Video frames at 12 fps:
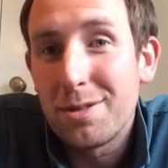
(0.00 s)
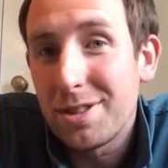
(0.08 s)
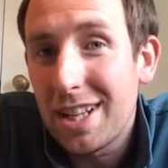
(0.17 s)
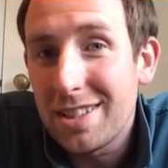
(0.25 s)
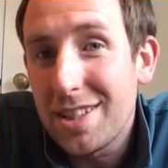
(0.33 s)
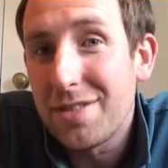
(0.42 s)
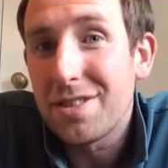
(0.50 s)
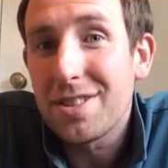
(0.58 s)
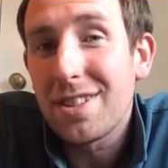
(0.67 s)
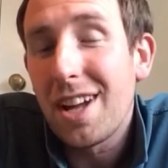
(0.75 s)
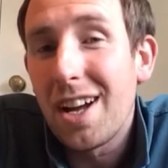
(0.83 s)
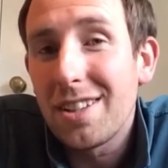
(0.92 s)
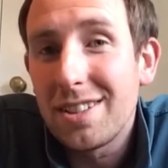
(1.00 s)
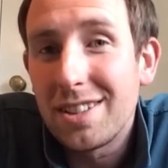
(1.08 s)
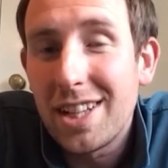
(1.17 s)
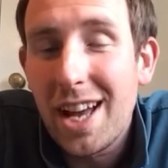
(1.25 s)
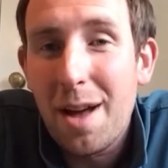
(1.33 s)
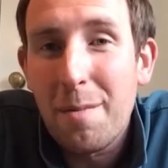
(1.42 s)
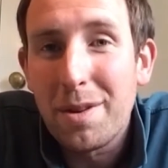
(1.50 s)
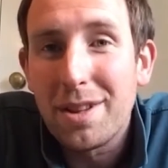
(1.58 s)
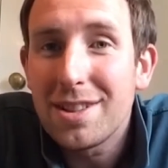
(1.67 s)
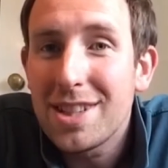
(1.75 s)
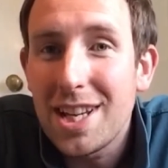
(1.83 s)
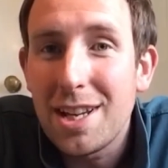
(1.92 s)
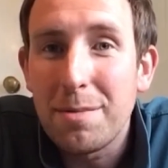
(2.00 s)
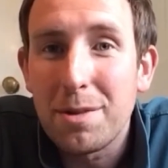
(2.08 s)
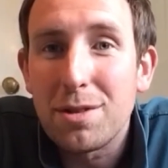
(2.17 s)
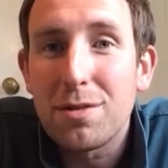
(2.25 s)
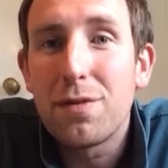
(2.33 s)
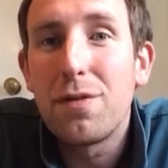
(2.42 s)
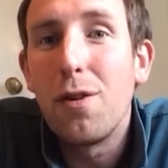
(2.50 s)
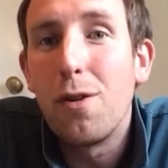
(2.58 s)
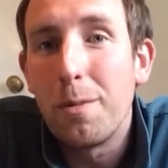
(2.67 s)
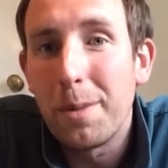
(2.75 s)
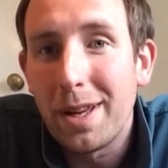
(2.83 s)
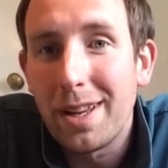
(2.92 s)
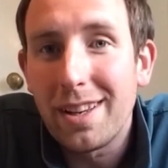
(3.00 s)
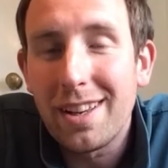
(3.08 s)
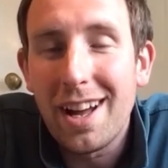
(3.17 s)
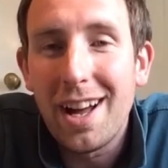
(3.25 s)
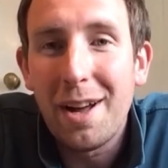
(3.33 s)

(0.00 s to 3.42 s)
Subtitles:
which hasn't even started yet, but the team that's forming